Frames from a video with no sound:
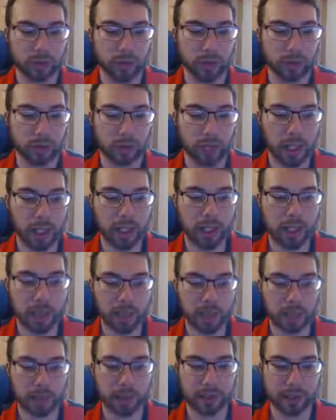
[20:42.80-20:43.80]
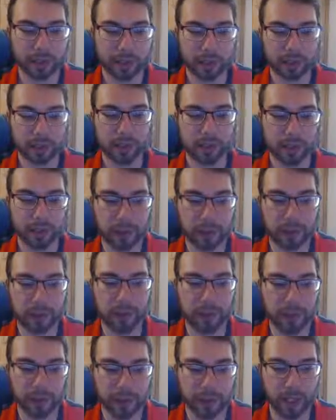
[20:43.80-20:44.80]
rock type monsters on the field
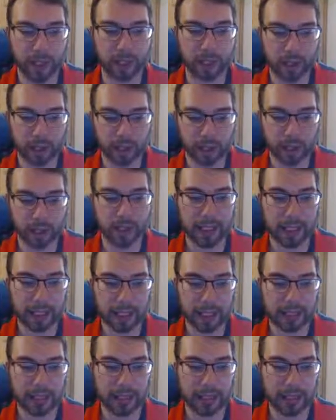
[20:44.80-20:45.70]
gain 500 attack.